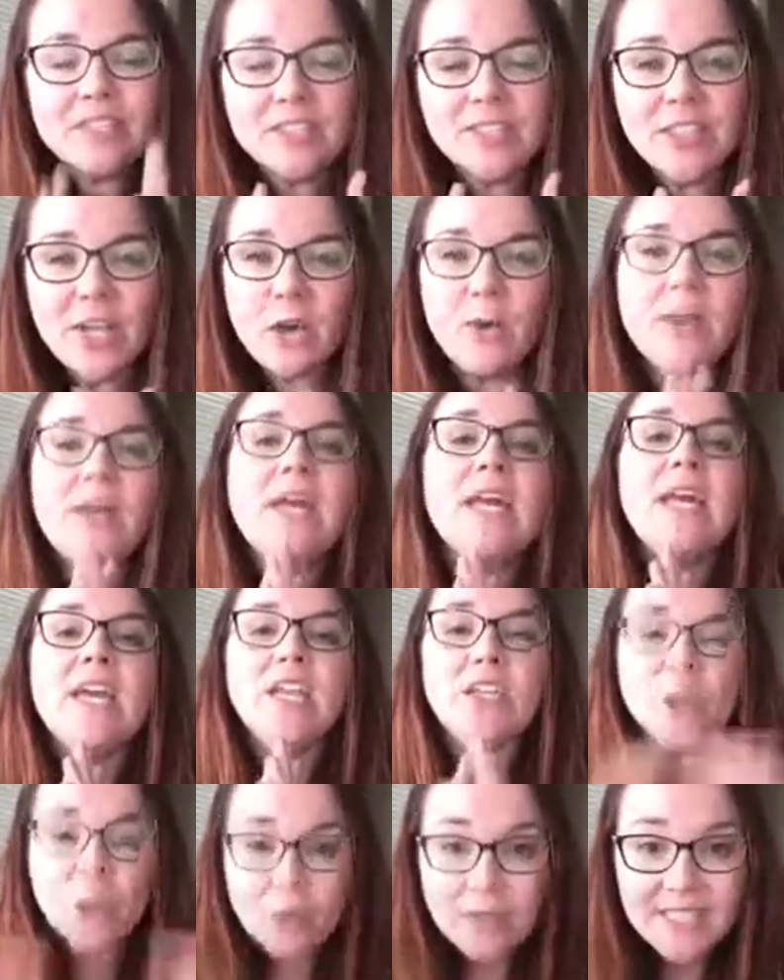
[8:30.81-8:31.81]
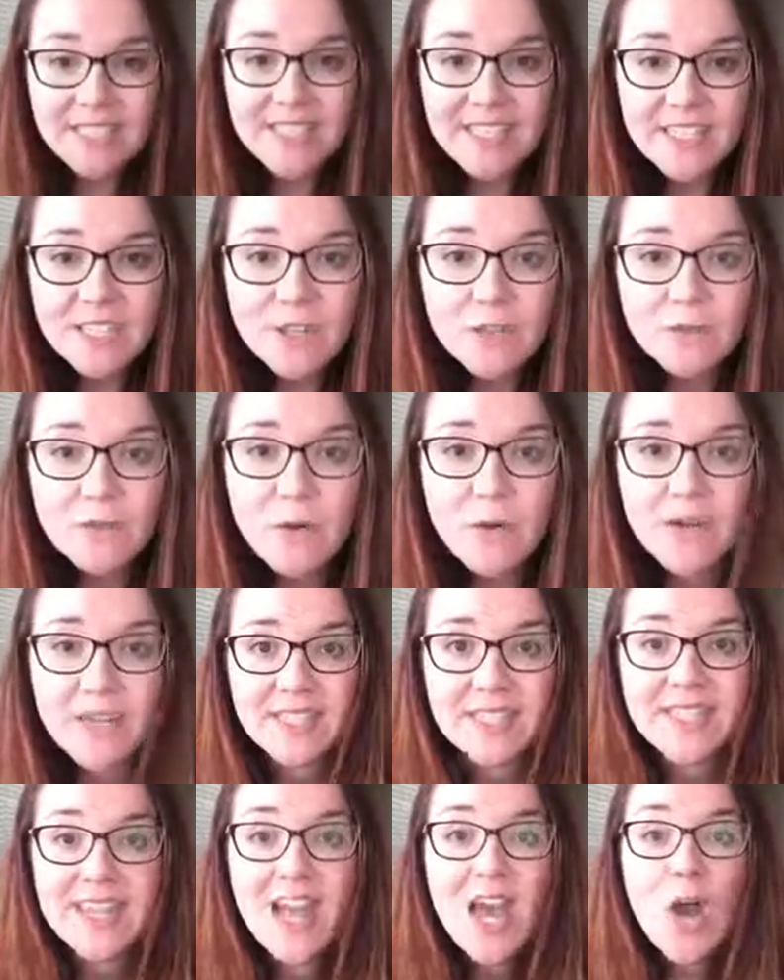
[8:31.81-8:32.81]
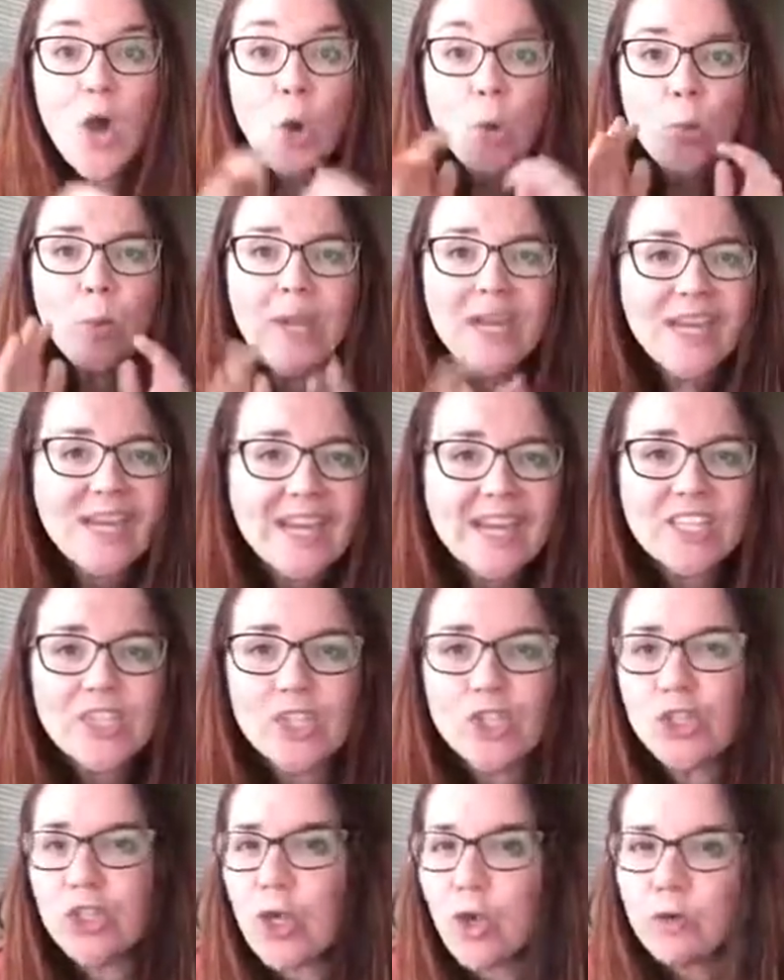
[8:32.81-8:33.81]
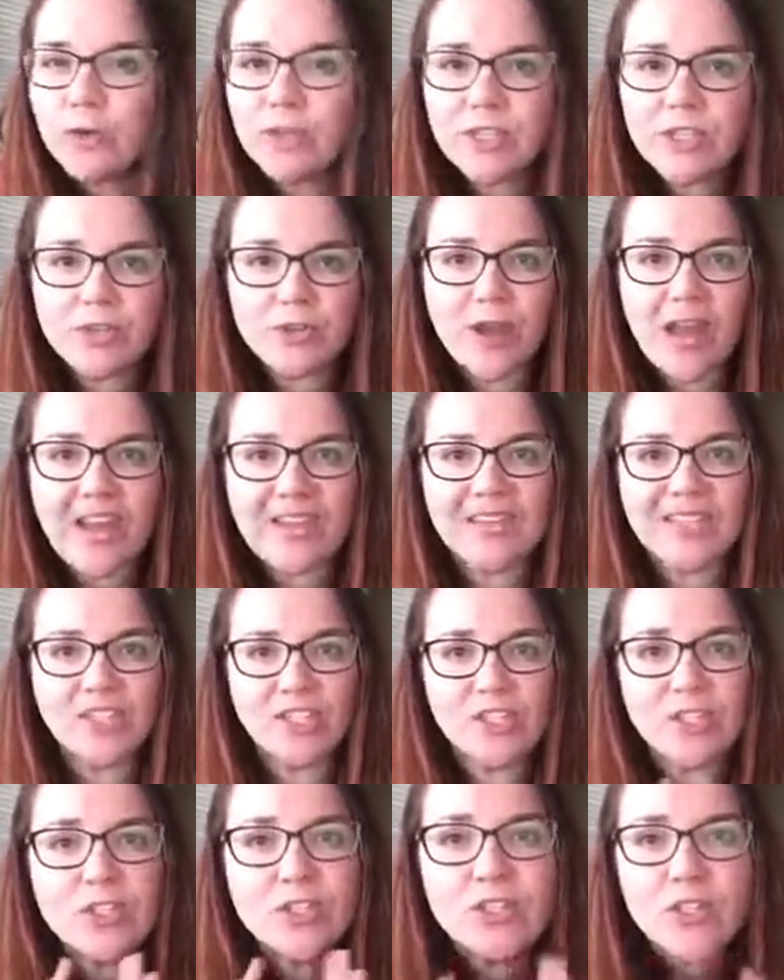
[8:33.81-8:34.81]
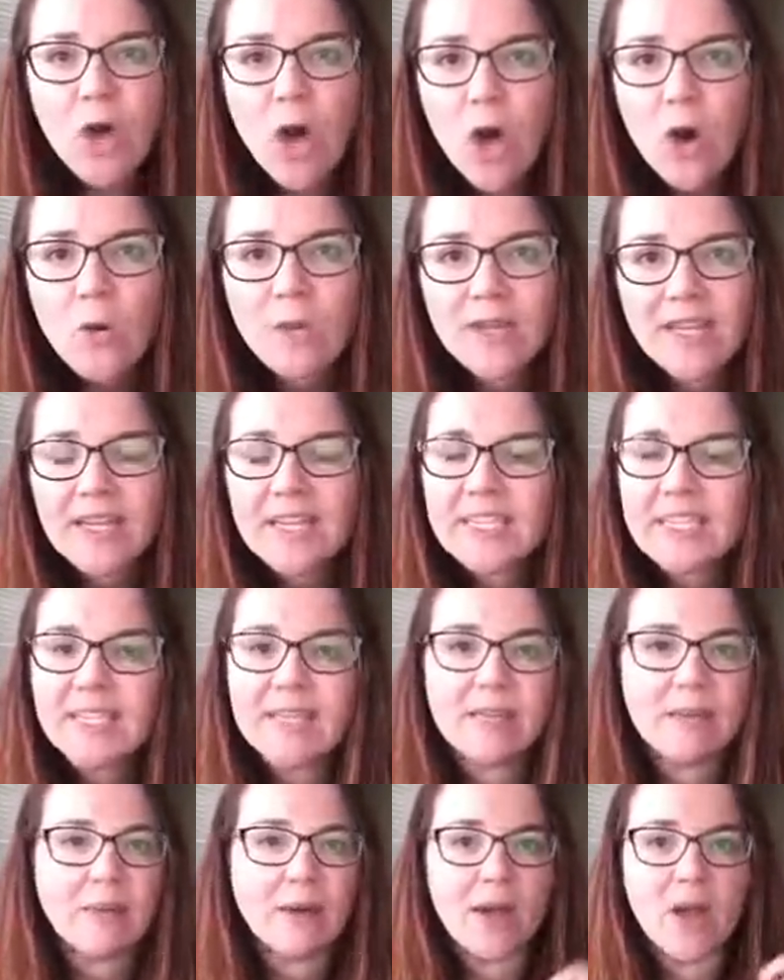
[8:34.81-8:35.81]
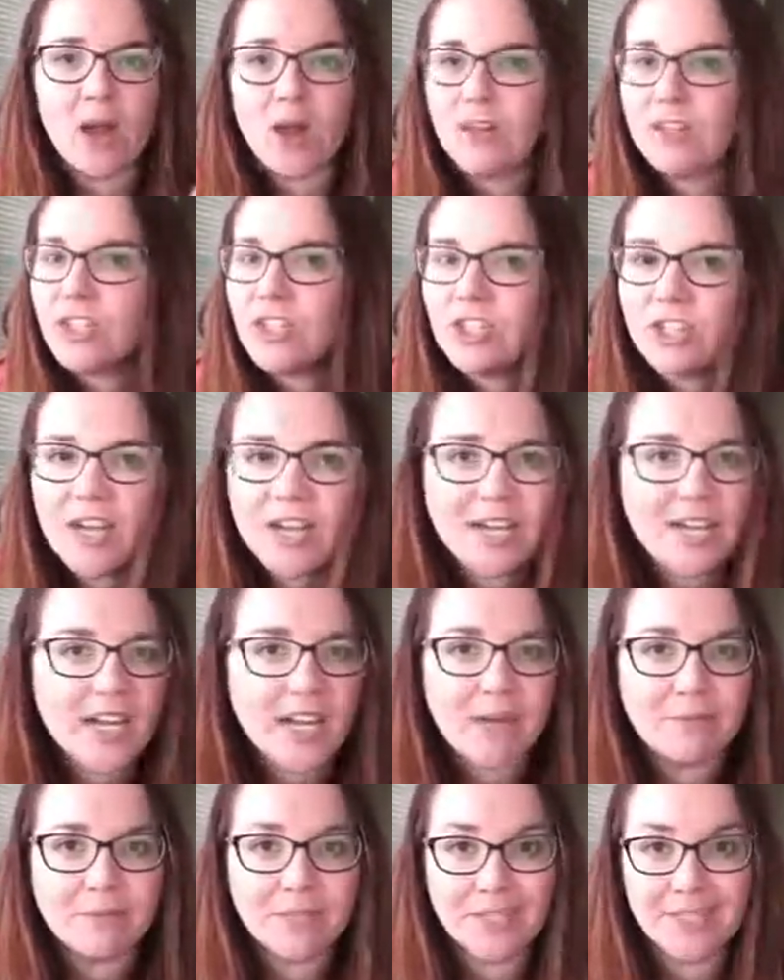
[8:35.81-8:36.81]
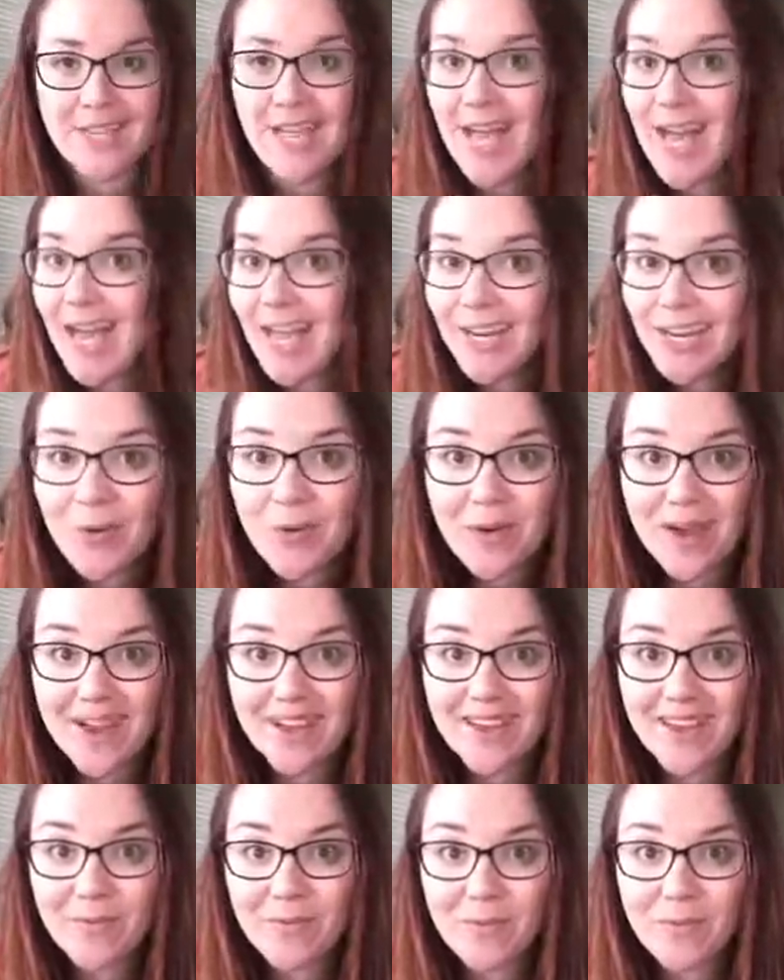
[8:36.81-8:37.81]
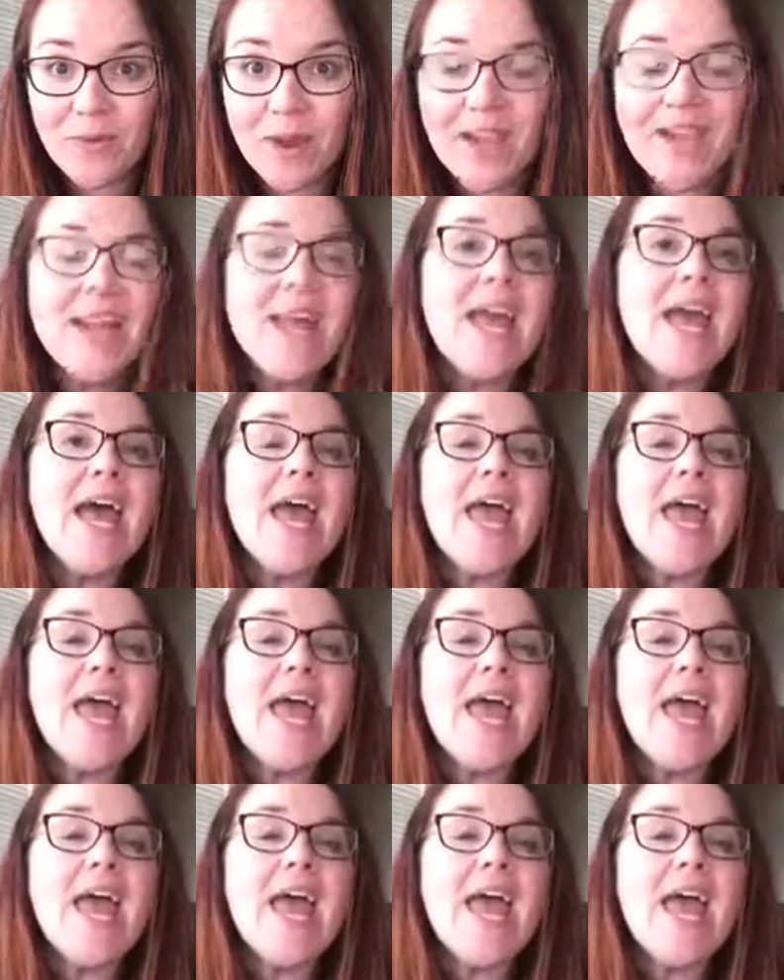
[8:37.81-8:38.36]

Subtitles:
So, your seasonal focus. We can get so distracted so easily by all these shiny objects. I know I am, right?